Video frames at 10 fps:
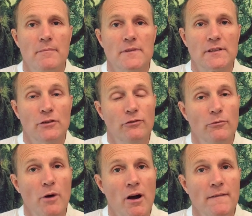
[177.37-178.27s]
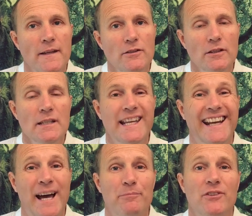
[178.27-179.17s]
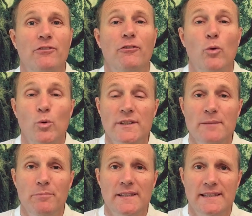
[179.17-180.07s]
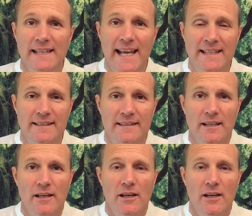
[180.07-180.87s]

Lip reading: Skillful Mind, then you can get up to 40%